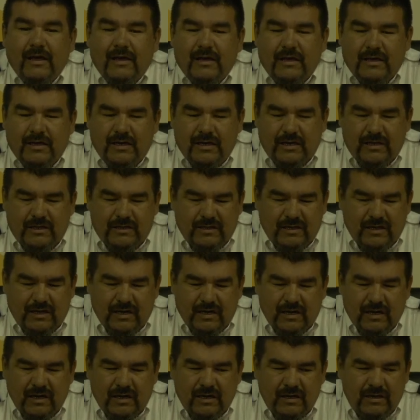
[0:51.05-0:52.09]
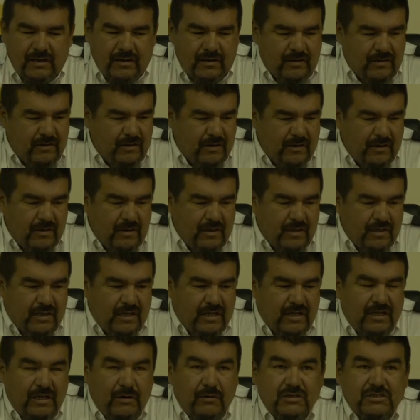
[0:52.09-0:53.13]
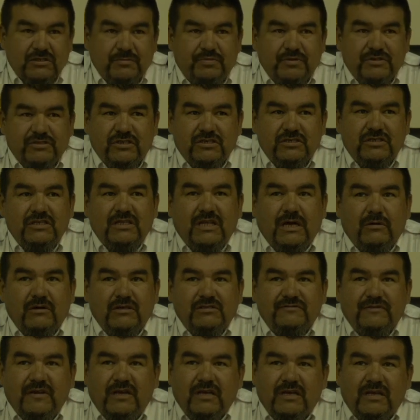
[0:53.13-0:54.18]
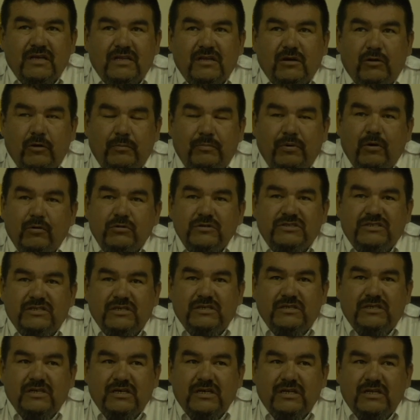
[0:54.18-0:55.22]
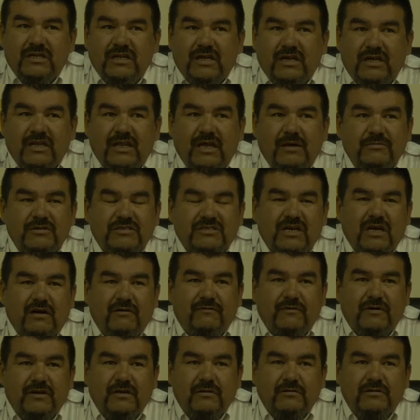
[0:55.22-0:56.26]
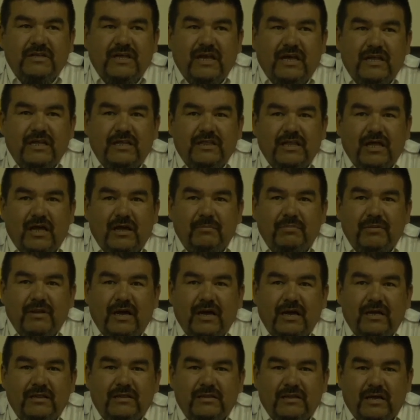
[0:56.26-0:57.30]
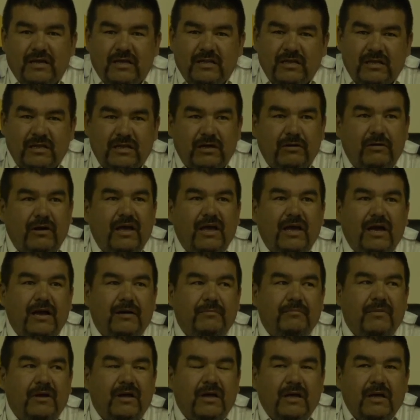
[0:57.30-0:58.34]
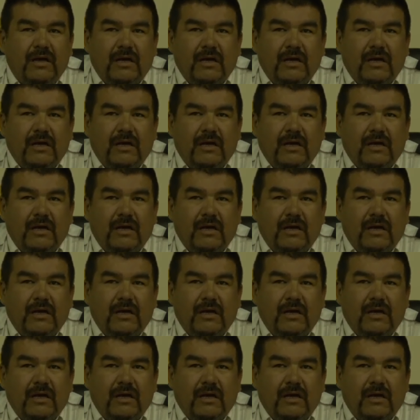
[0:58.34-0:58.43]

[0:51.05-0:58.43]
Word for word: And uh, and there was a position that was vacant or posted in, in Nemiskau for the lieutenant, and I applied, and here I am.